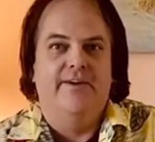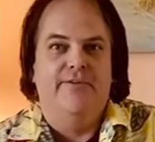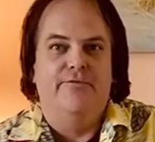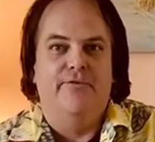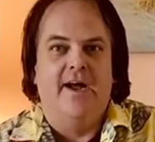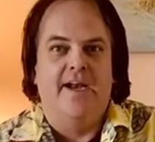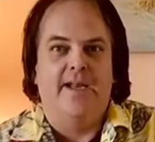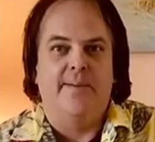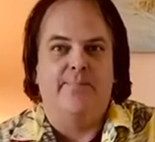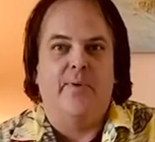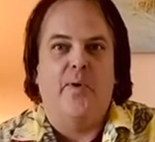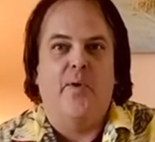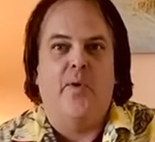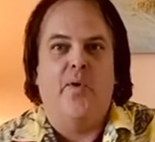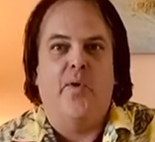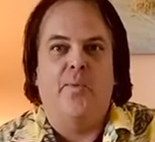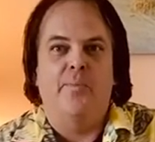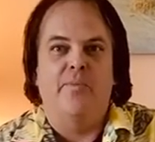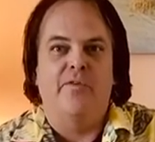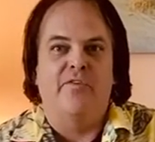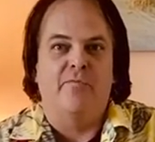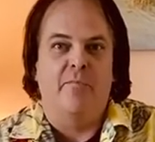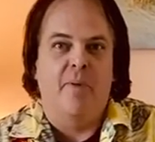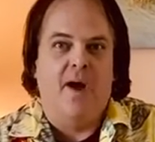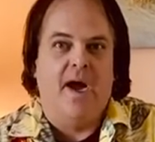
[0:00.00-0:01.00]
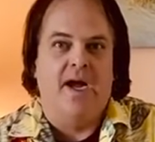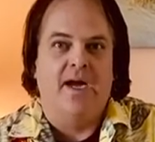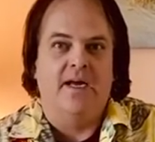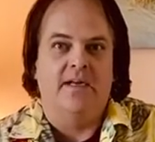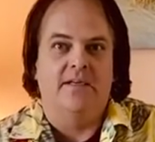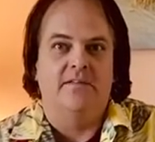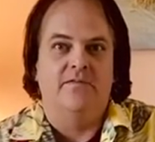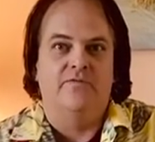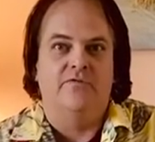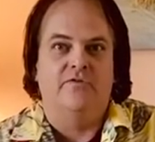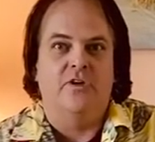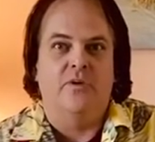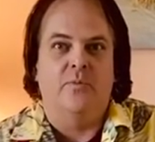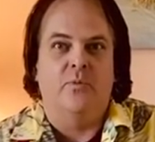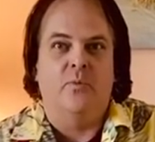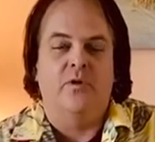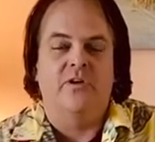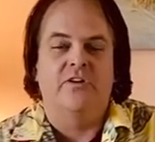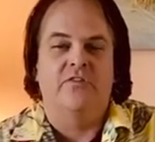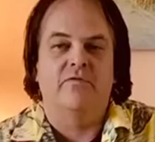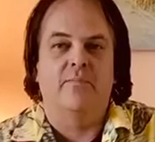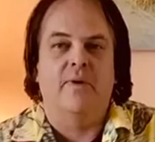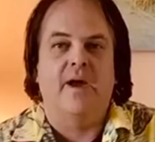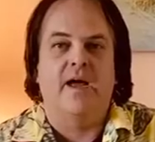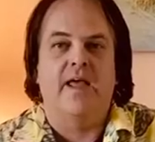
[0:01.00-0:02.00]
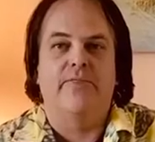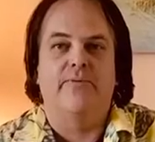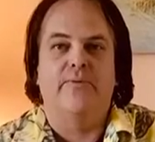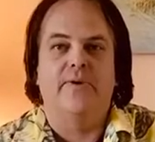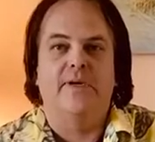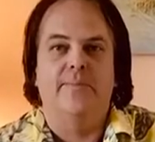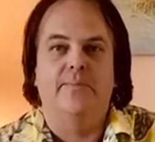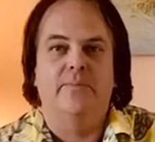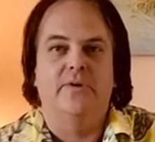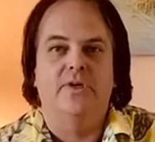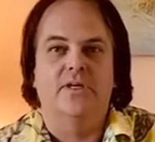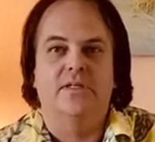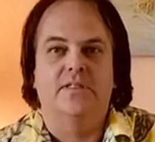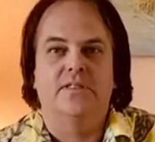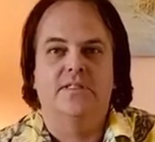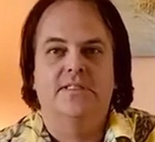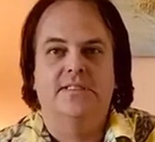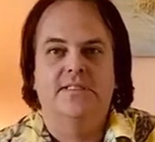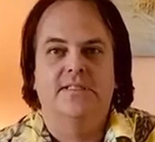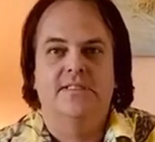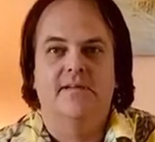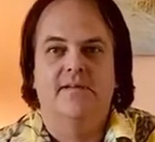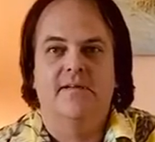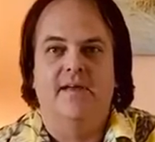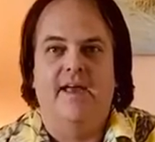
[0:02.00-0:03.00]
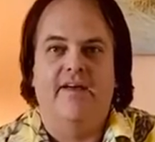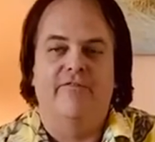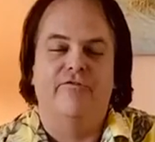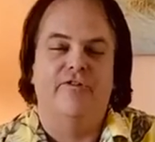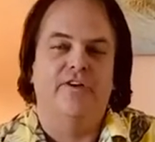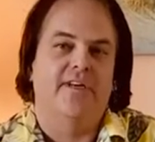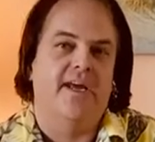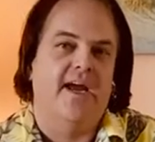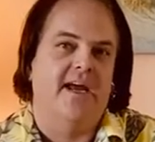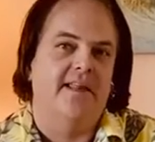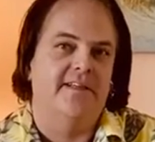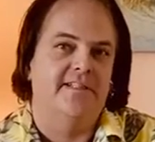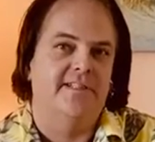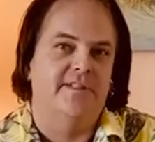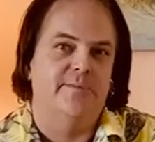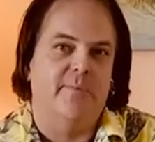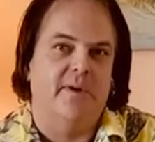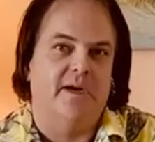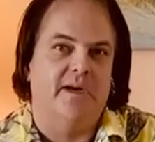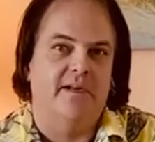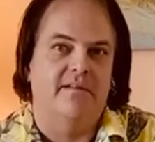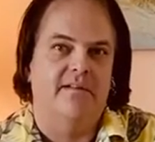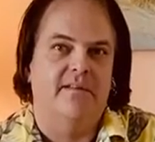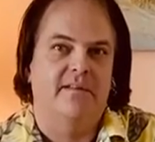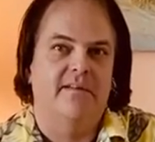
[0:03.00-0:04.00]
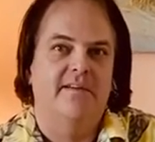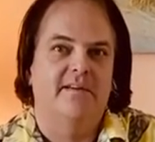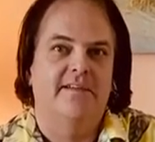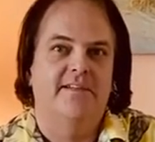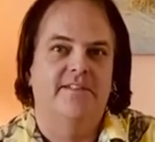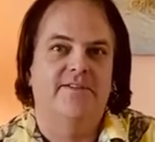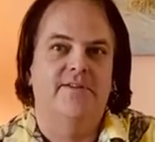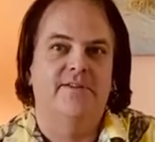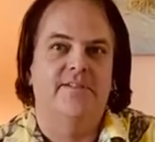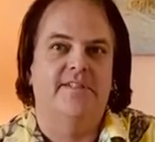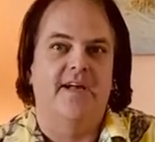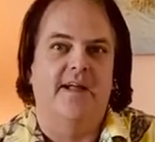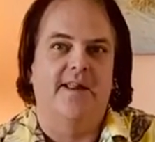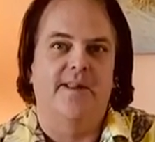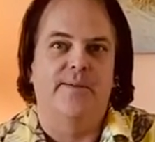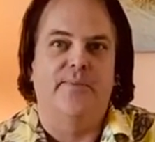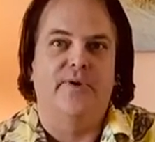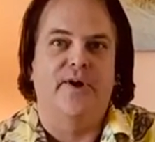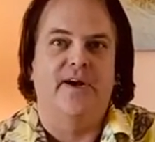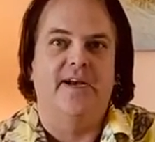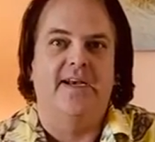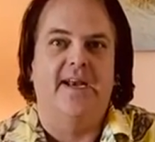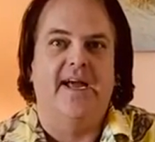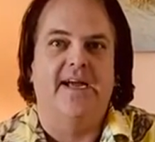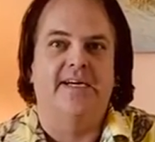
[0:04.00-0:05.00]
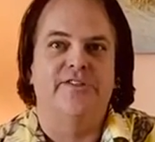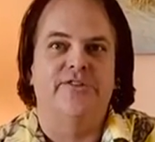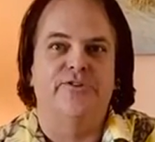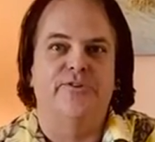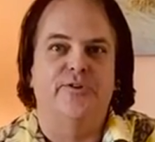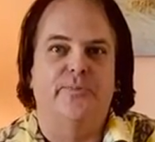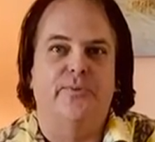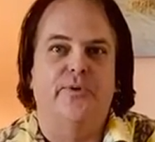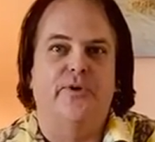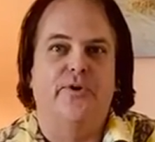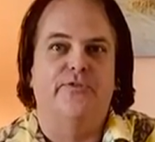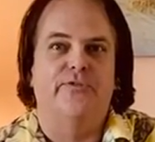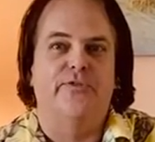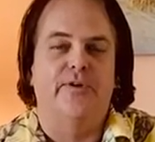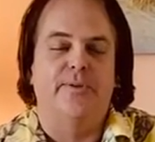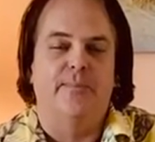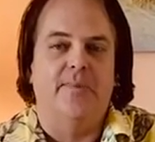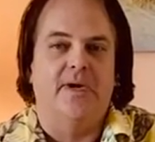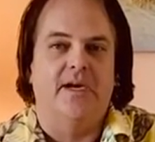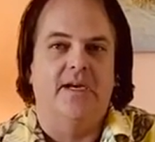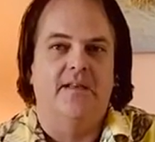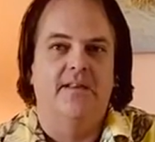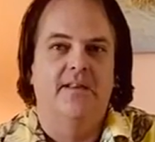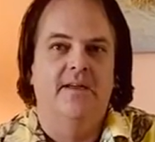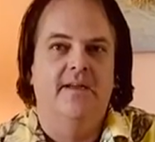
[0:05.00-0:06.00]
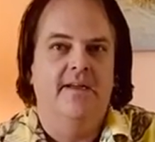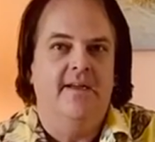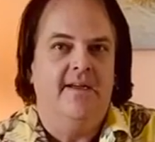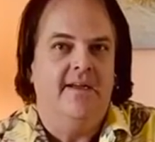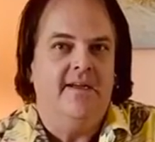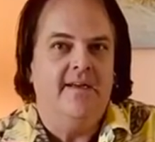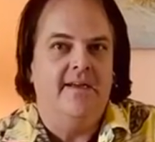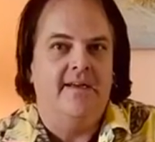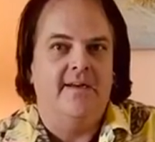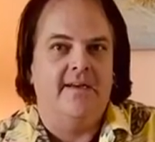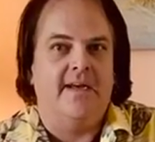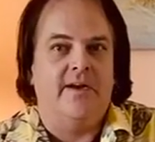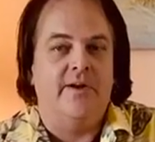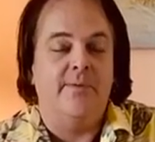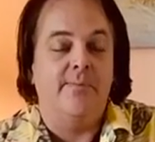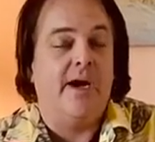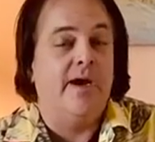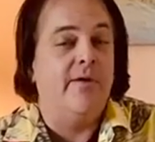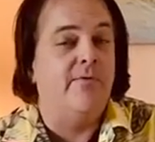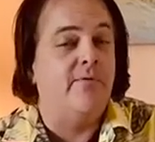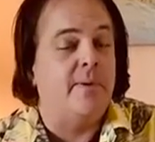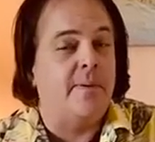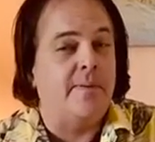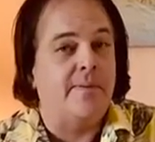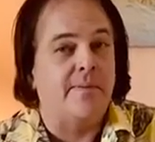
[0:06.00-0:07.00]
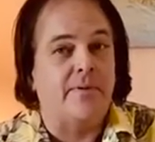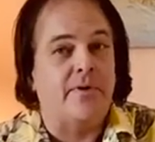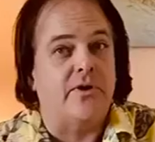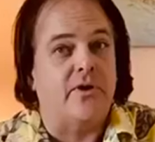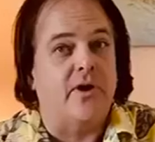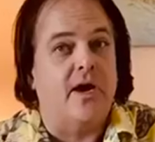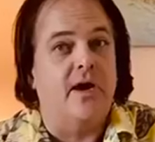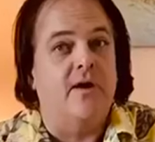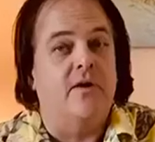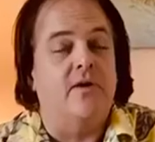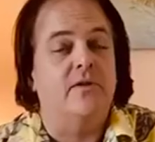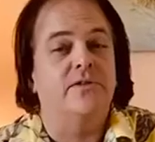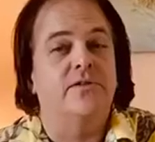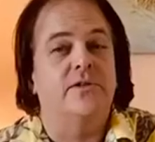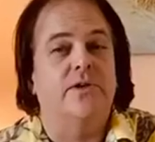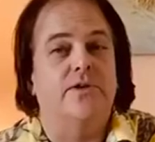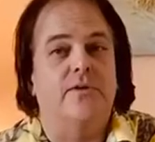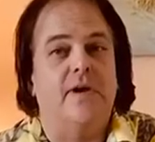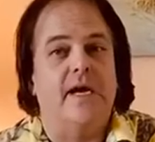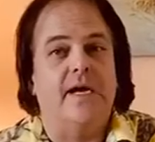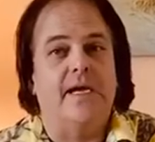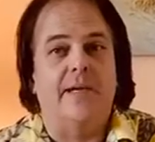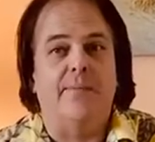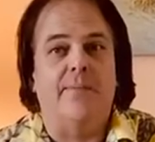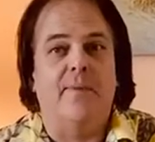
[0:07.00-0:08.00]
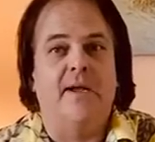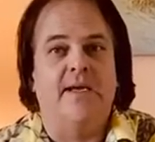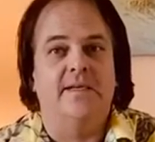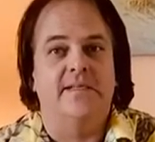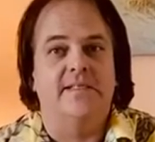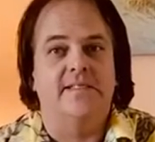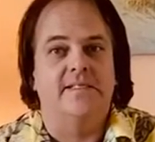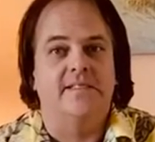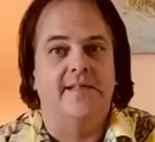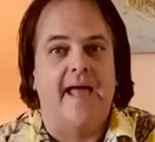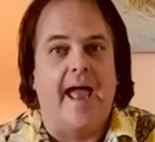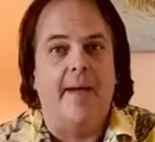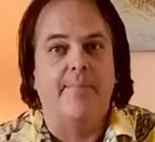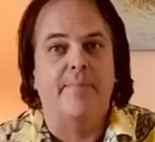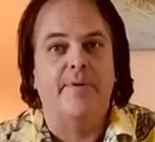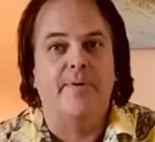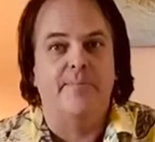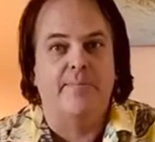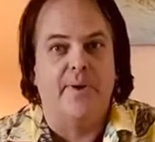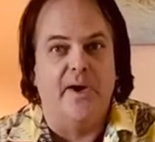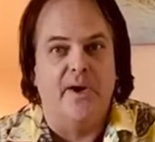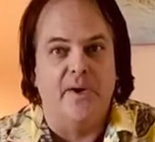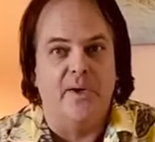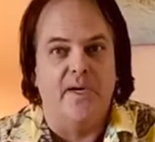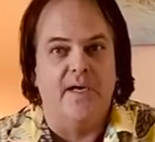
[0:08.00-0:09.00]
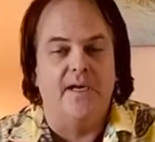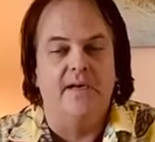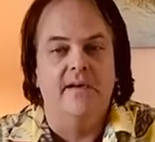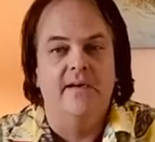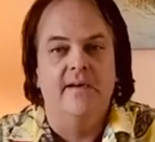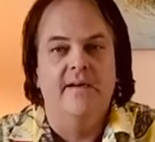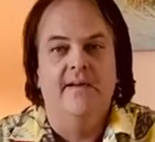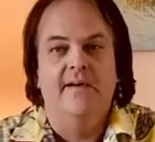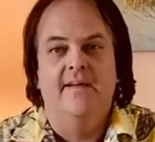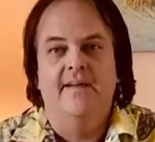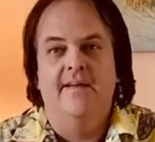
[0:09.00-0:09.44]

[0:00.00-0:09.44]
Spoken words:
read a poem of mine from one of my three books every day this month to celebrate National Poetry Month. Now, you might remember, I also recommend a salmon poet